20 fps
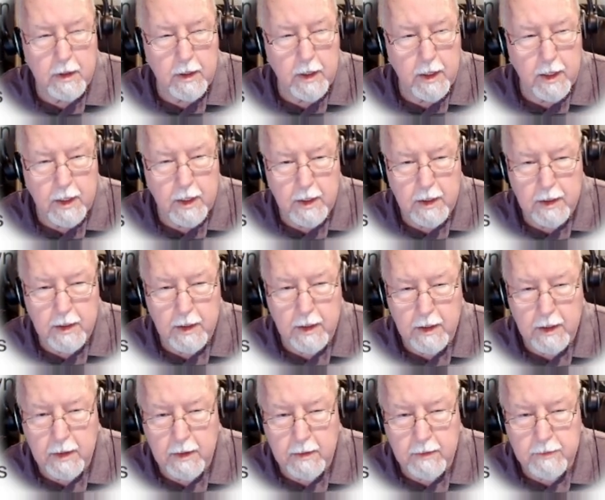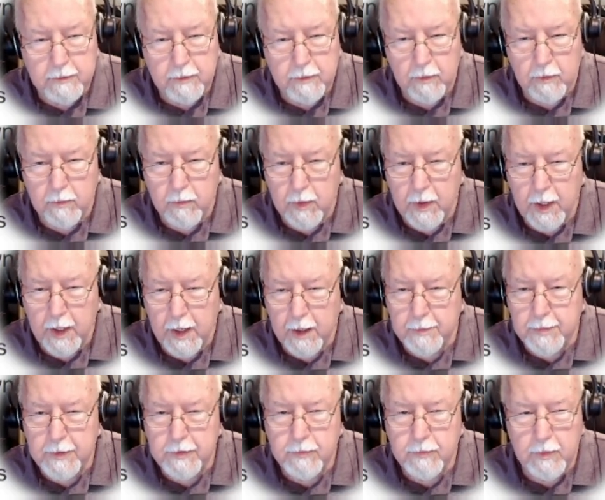And uh, so what
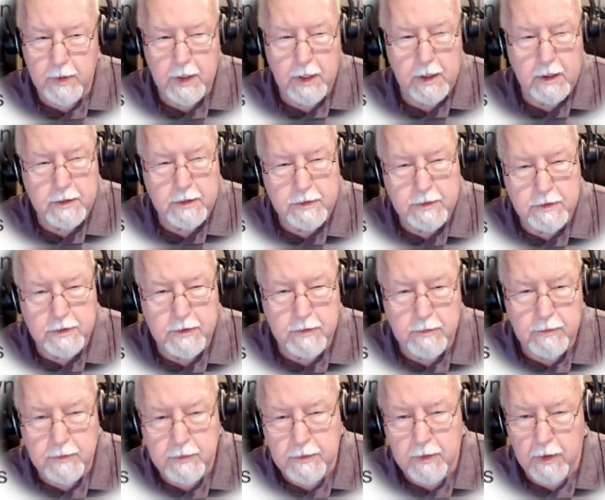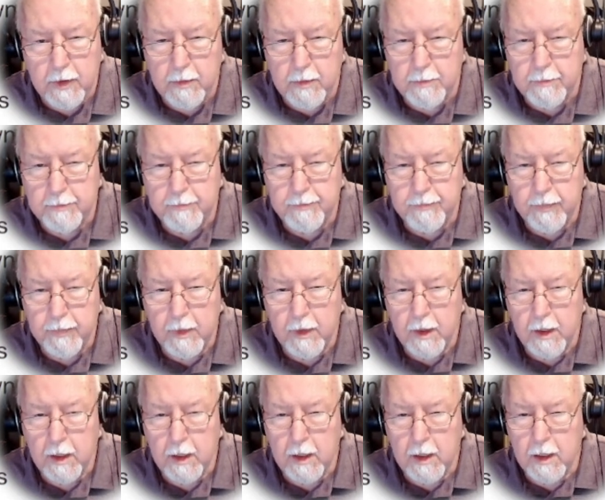happens when he gets to Jerusalem?
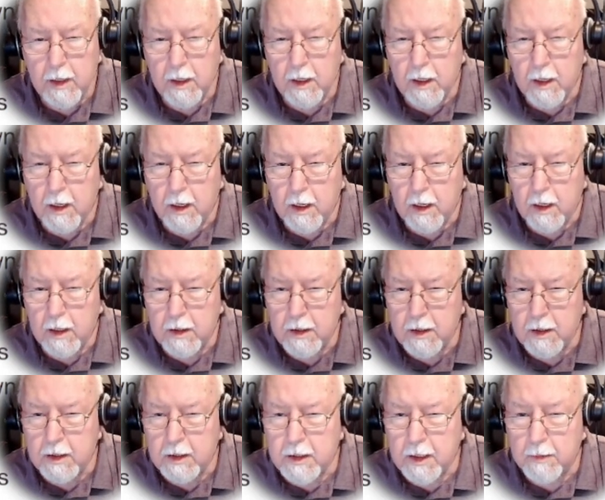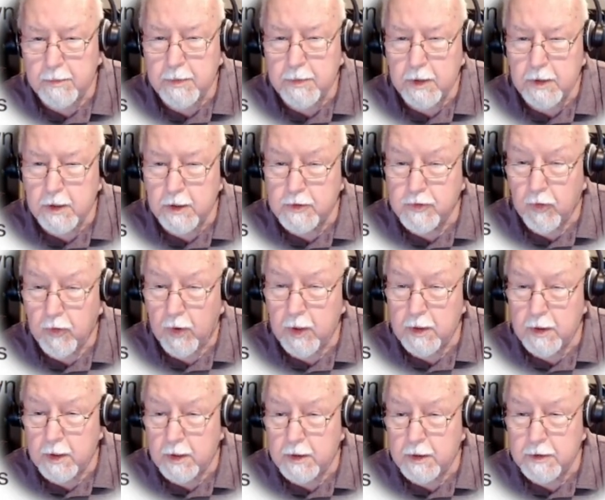Uh, he attempted to join
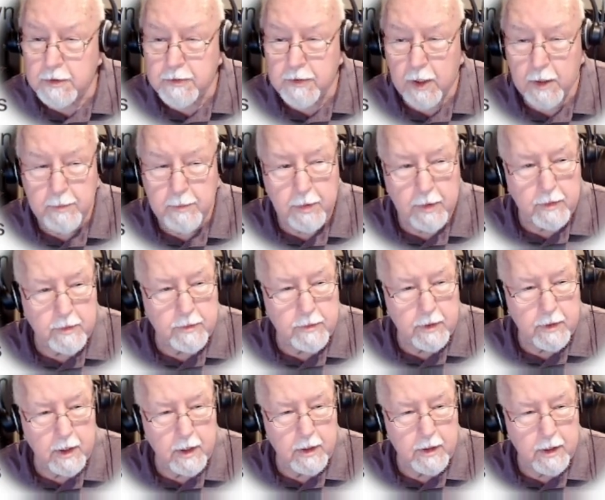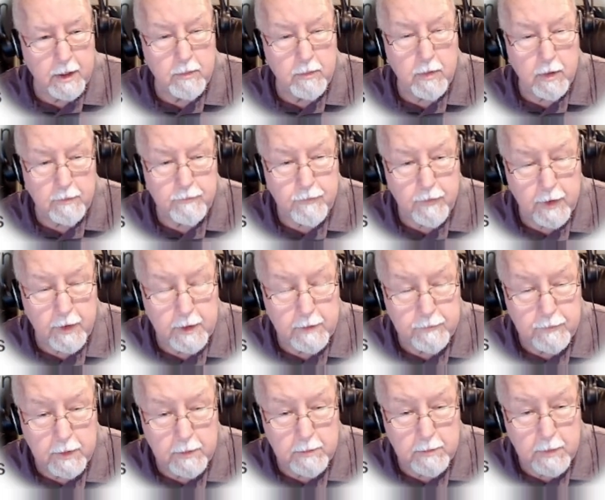the disciples, and they were afraid of
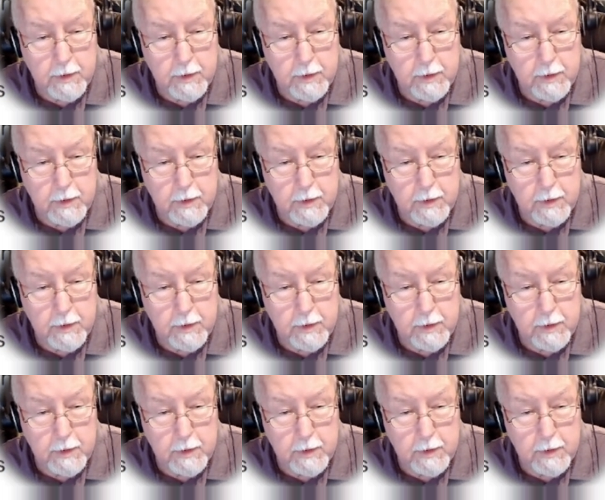him.